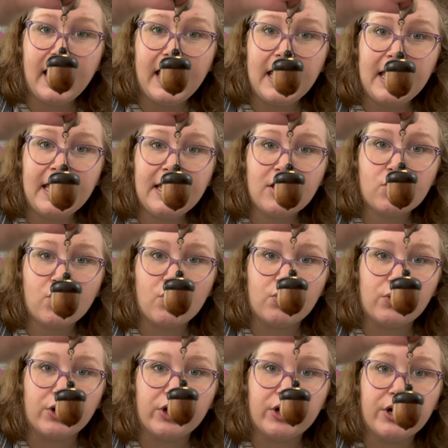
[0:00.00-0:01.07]

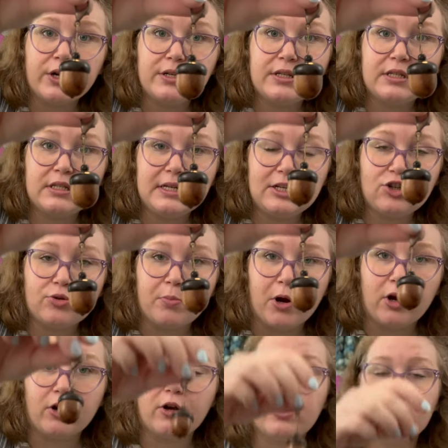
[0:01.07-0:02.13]
acorn stitch
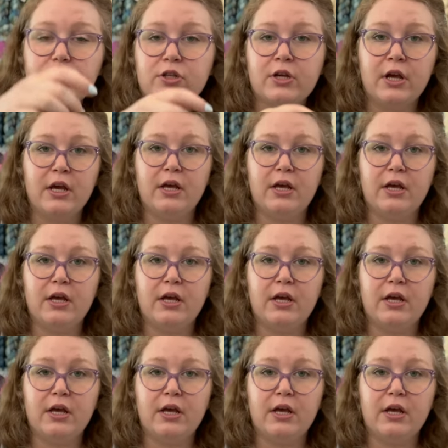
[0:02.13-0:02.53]
markers.